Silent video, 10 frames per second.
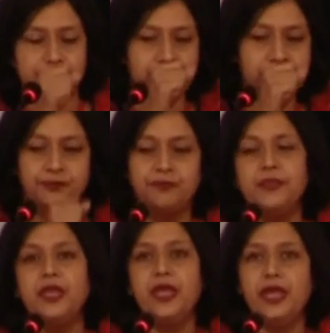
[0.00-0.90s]
and
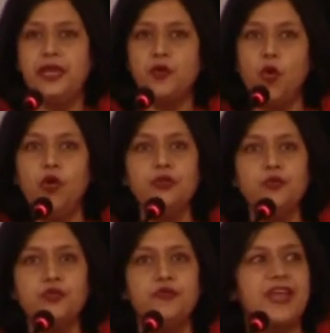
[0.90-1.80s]
all
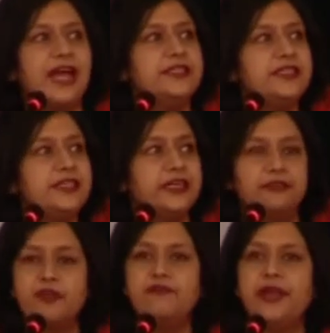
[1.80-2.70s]
those who've gathered here
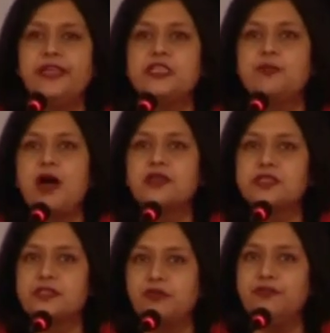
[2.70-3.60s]
from various
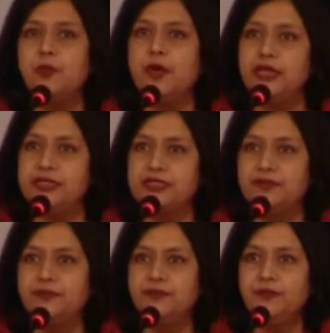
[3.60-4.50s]
parts of the world.
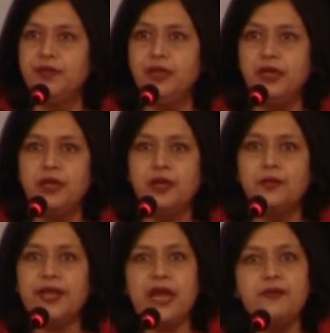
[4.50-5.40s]

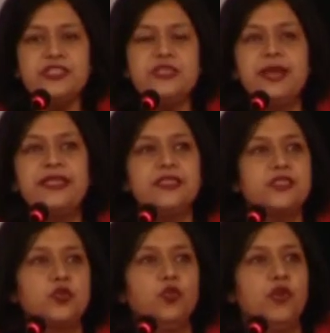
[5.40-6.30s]
When I was in medical
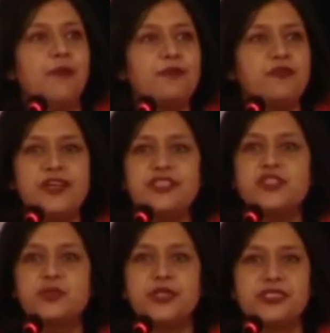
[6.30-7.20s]
school, my
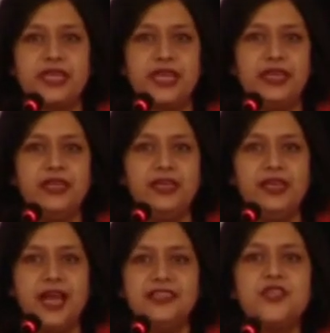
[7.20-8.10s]
professors would say,
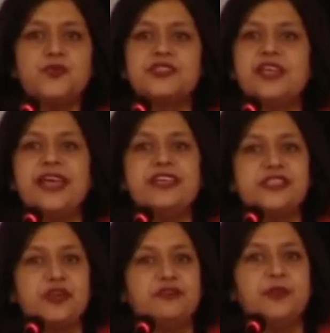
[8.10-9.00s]
and this was a
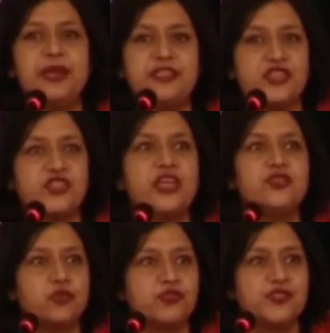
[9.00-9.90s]
legacy of the British King
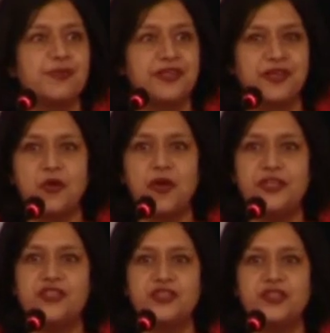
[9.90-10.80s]
George's Medical
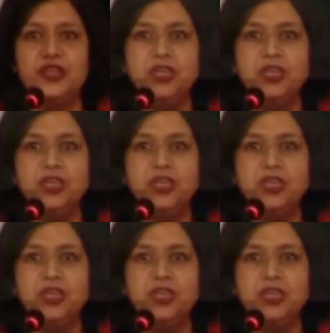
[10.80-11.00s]
College,